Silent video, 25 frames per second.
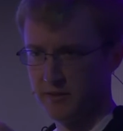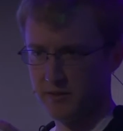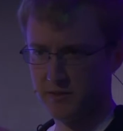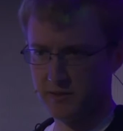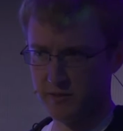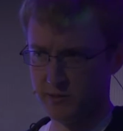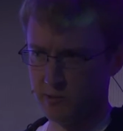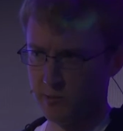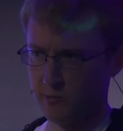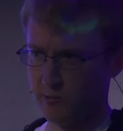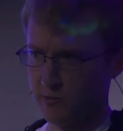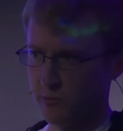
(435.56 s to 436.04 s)
this
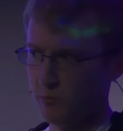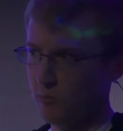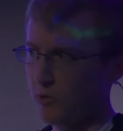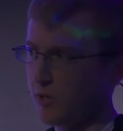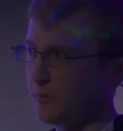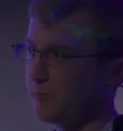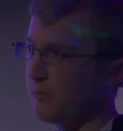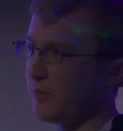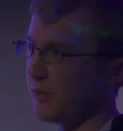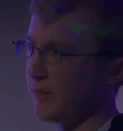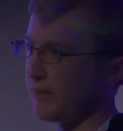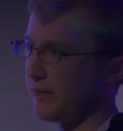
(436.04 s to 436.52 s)
0 to
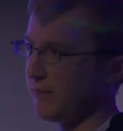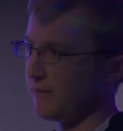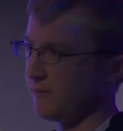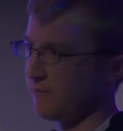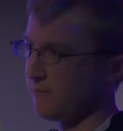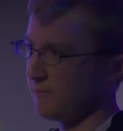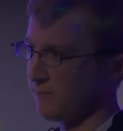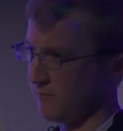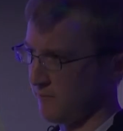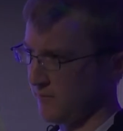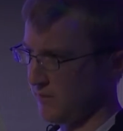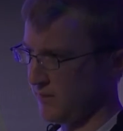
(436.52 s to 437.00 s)
1 million
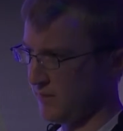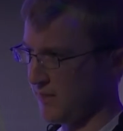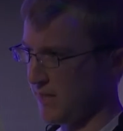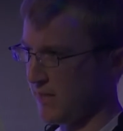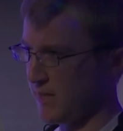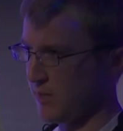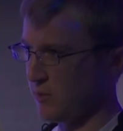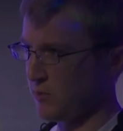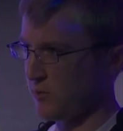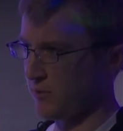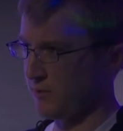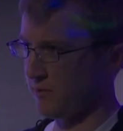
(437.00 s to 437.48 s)

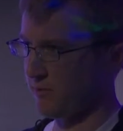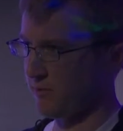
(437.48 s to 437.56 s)
stage.